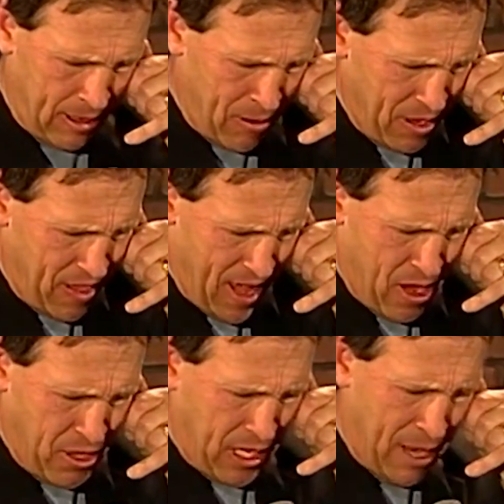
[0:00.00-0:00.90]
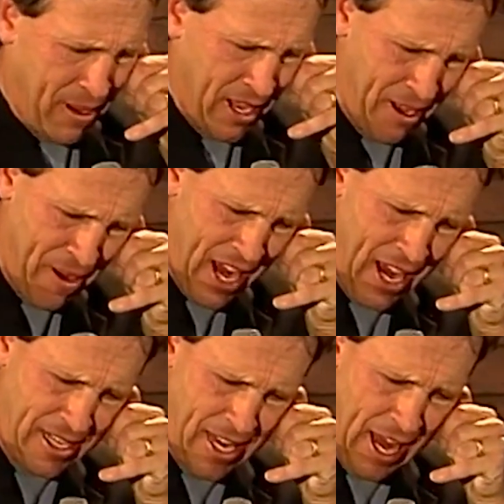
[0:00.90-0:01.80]
Going to the health club and I need my
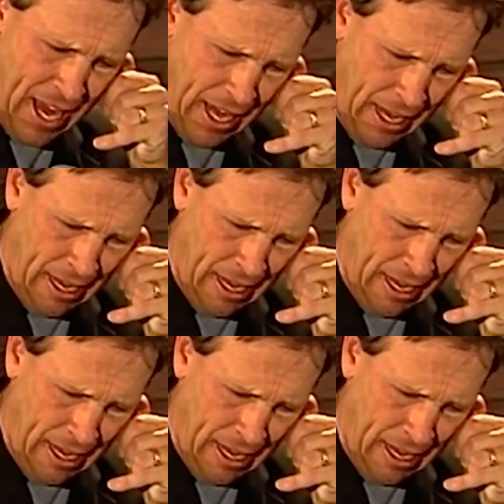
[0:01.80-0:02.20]
ID.